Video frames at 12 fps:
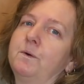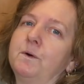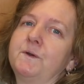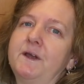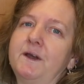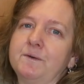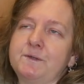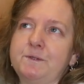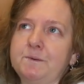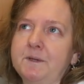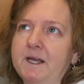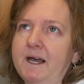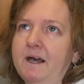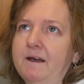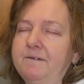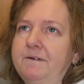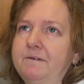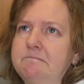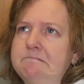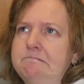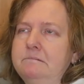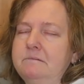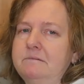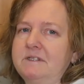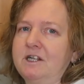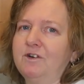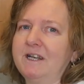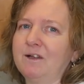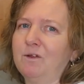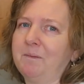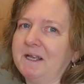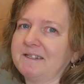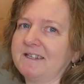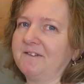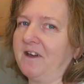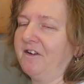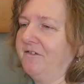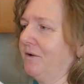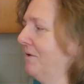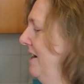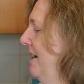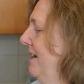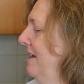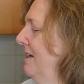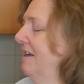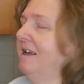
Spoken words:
What else do we have? A lot of little bits of, I feel like.